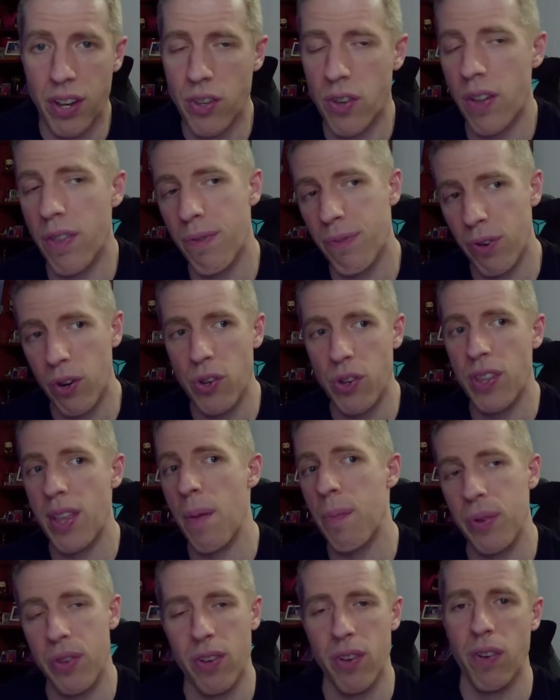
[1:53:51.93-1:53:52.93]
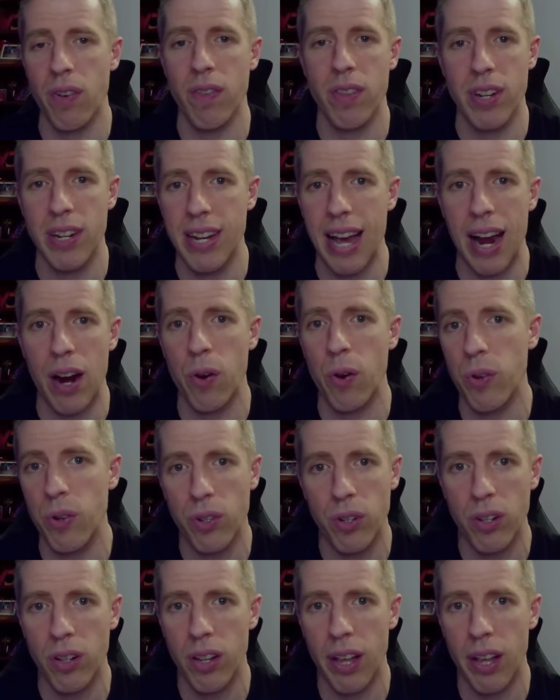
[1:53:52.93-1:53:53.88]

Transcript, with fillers: I saw the first episode of the Daryl